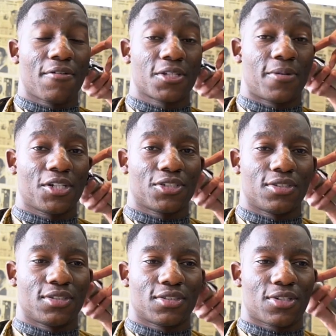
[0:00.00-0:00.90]
first
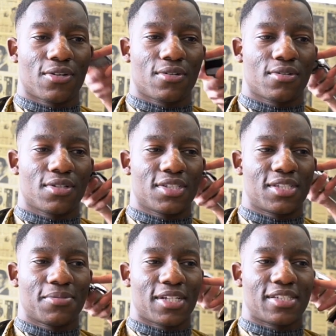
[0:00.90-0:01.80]
passion. So it
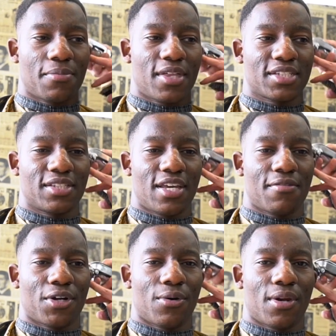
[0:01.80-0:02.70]
seems like something that's
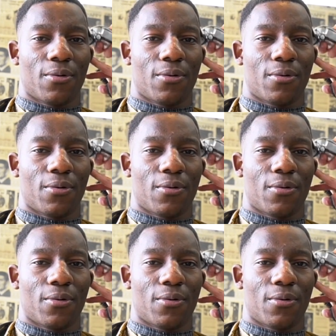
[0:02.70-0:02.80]
never going